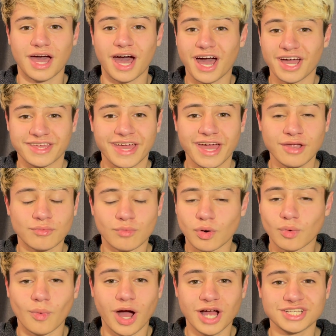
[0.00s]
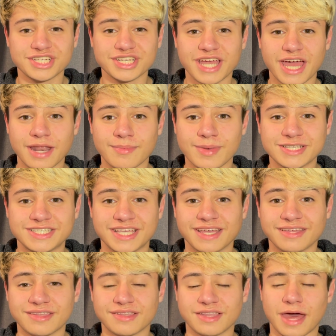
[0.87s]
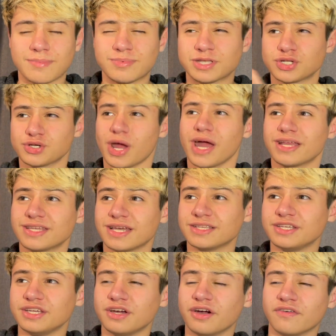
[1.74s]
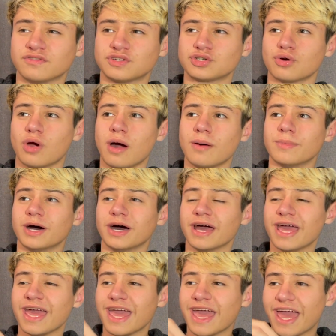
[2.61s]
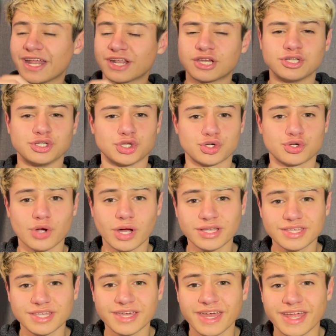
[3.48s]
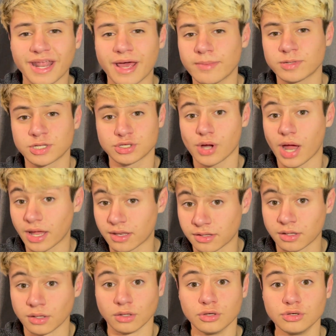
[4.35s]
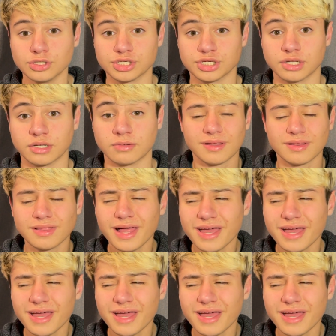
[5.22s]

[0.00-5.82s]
Again, we're watching anime take this abstract idea of trauma and constructing an abstract solution.